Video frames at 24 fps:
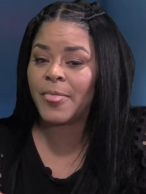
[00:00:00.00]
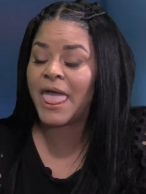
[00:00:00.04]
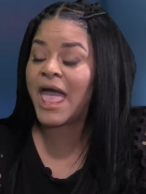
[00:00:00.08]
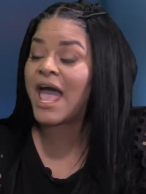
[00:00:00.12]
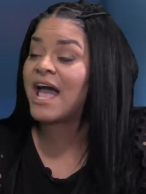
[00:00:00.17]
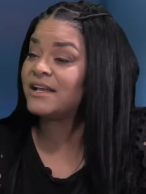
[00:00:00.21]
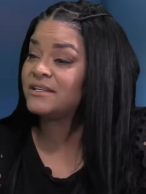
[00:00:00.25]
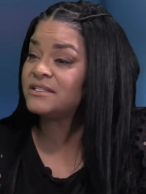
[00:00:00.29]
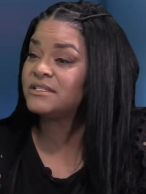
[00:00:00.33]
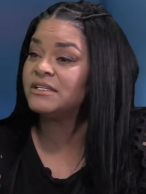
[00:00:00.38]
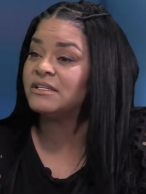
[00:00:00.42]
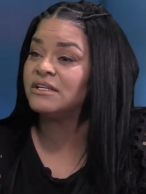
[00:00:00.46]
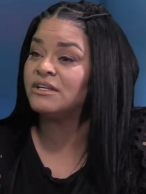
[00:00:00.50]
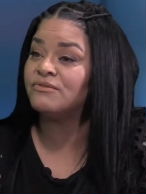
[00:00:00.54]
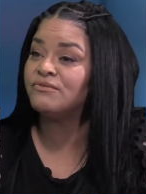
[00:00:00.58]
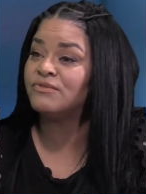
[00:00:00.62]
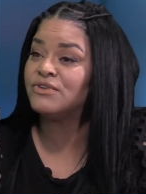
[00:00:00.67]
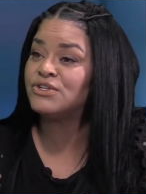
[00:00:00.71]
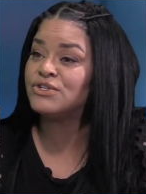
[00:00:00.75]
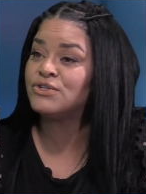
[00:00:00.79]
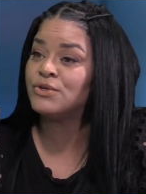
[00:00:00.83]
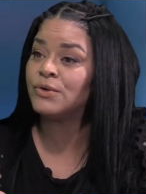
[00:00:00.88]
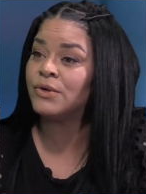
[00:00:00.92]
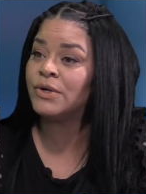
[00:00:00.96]
asset
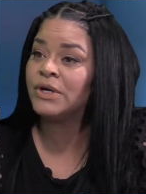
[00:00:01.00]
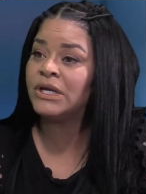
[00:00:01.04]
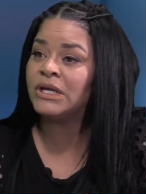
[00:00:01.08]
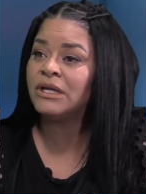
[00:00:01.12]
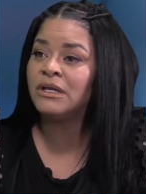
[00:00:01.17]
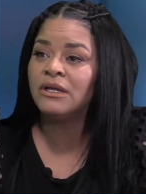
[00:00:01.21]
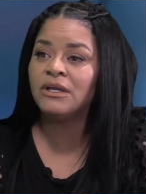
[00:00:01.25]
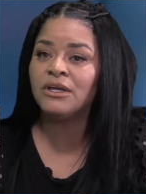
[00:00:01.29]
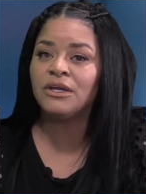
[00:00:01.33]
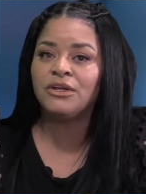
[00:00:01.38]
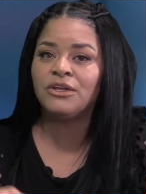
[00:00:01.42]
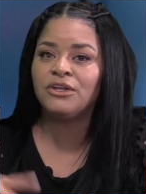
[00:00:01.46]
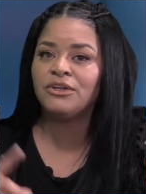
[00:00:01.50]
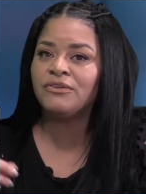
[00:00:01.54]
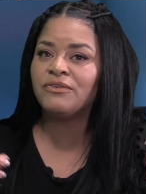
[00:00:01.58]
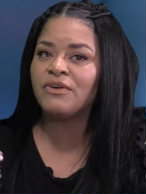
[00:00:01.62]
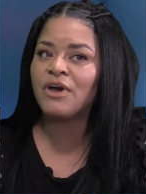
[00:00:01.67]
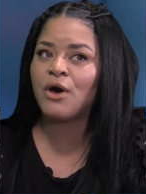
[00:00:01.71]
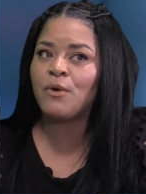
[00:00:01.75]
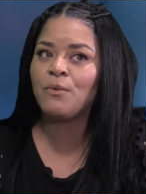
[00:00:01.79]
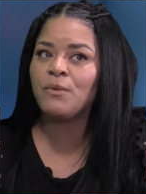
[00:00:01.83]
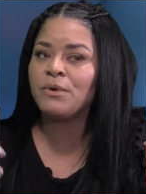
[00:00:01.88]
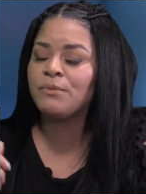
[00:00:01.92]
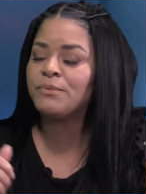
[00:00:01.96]
inventory, you've
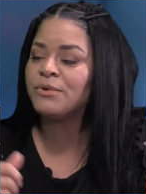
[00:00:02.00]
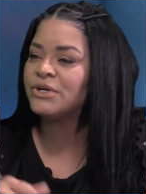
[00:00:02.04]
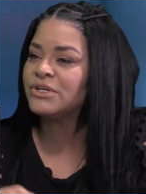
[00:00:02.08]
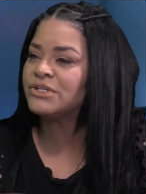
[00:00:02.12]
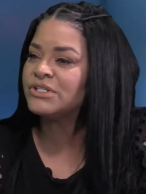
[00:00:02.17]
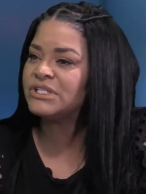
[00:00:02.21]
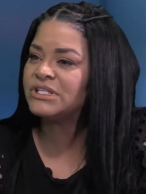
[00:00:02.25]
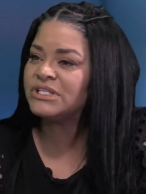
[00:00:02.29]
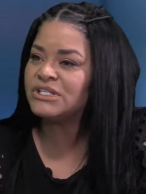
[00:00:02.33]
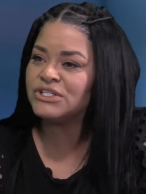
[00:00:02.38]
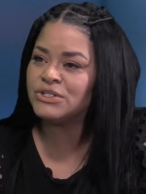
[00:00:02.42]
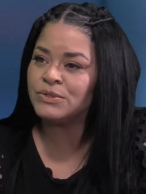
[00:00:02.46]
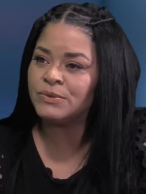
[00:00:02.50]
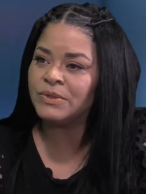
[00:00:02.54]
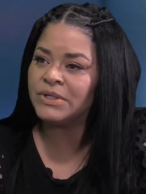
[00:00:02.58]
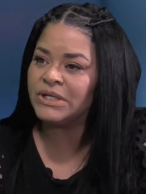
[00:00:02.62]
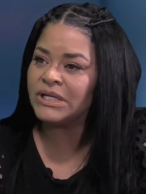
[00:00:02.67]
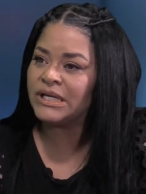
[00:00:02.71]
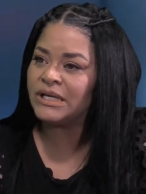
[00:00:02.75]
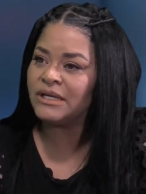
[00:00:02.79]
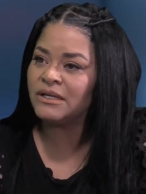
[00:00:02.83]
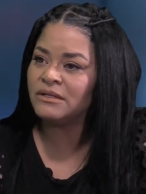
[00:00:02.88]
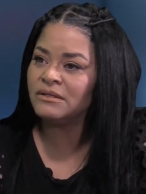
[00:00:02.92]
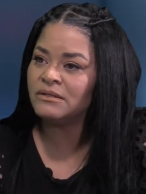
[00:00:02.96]
got one person doing
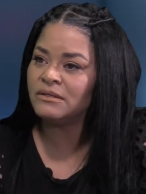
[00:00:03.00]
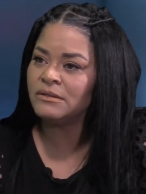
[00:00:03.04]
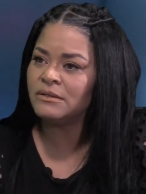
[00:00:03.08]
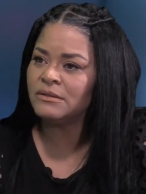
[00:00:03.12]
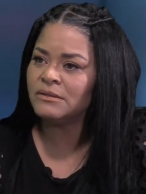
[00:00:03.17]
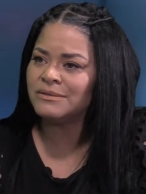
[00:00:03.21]
it.